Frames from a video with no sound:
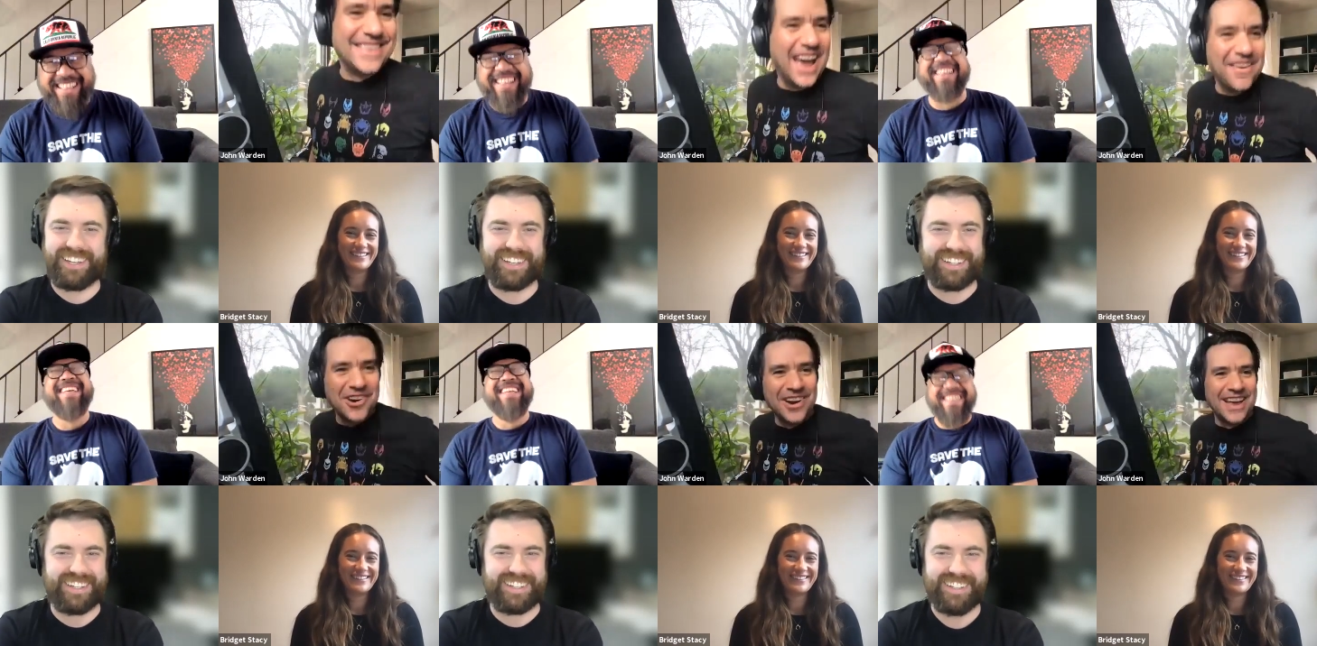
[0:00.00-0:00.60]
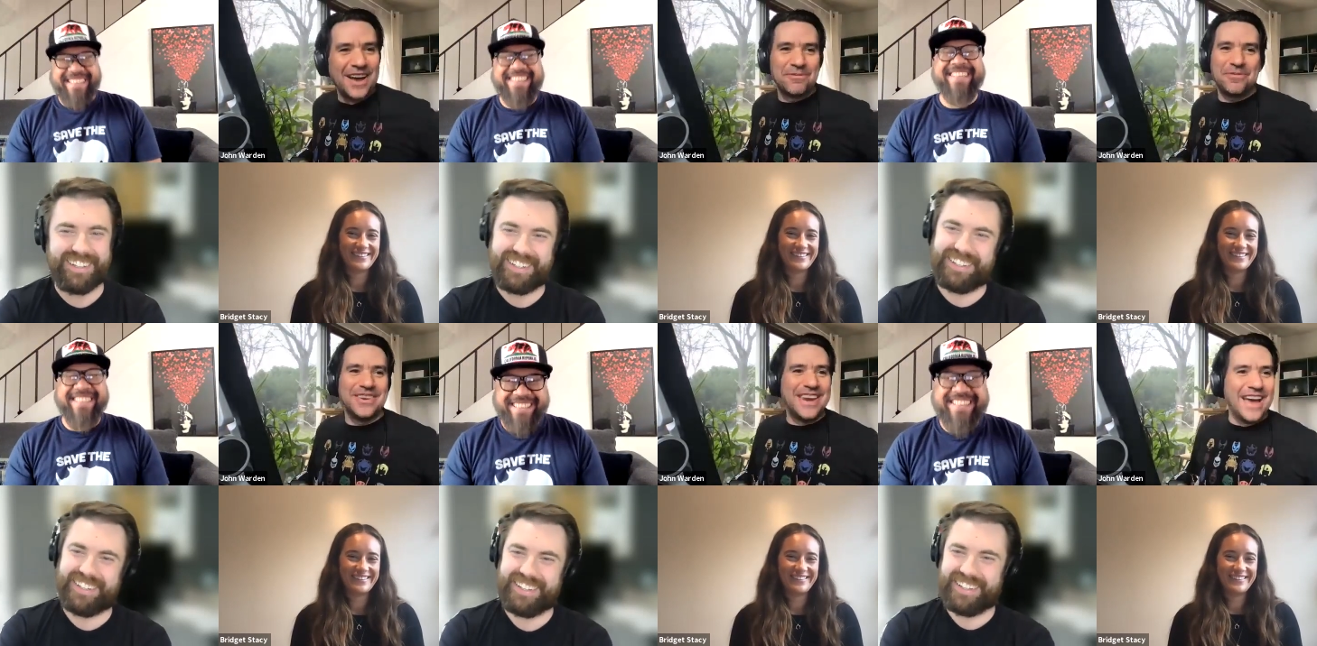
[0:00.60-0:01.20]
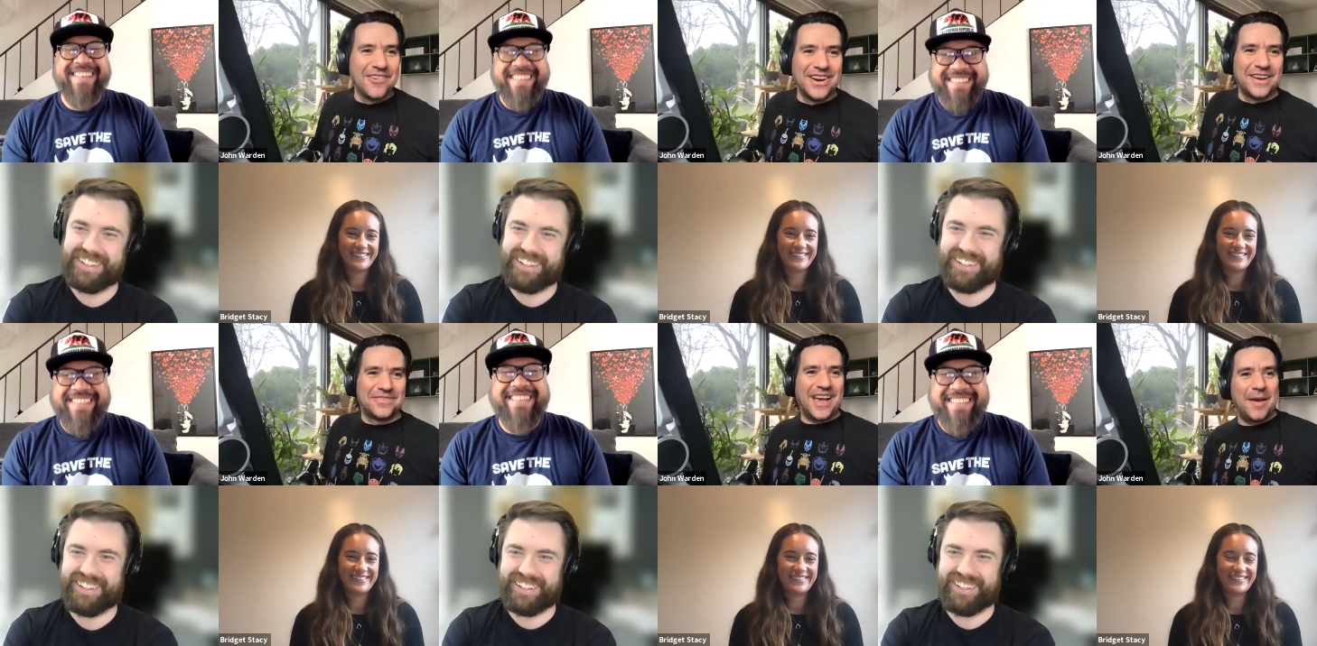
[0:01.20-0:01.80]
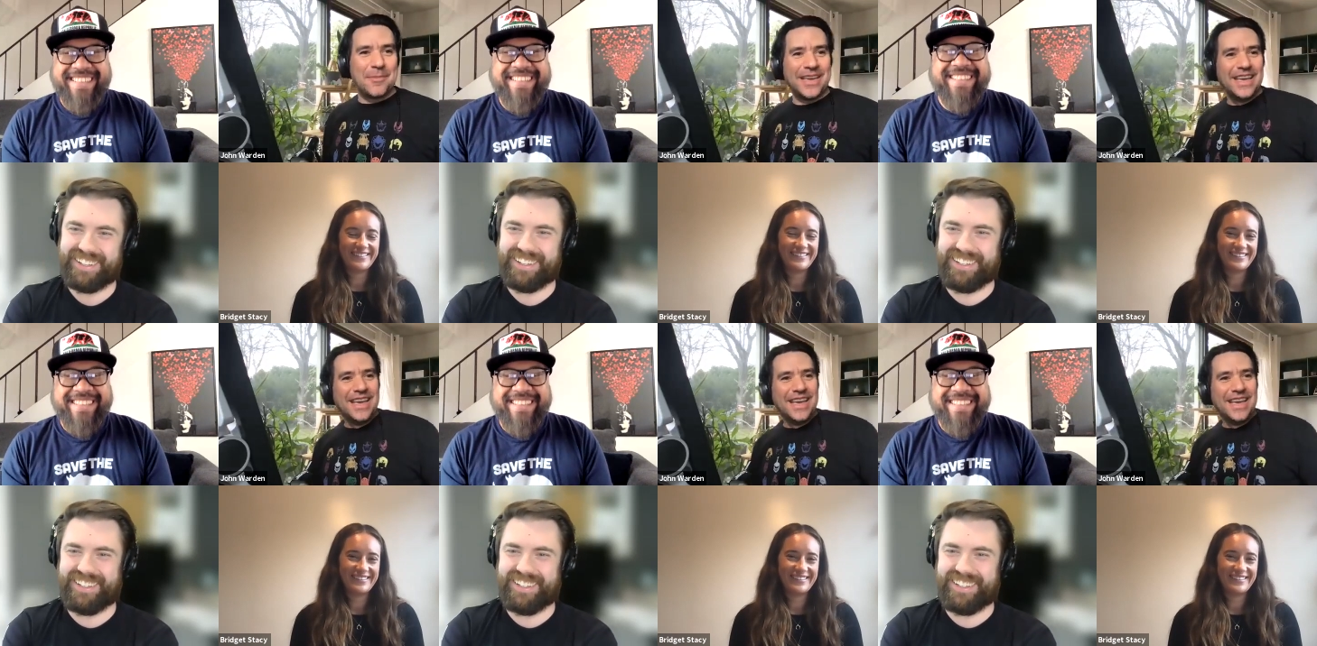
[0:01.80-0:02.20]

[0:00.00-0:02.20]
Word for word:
Speaker 1: never enough. Never enough Tommy.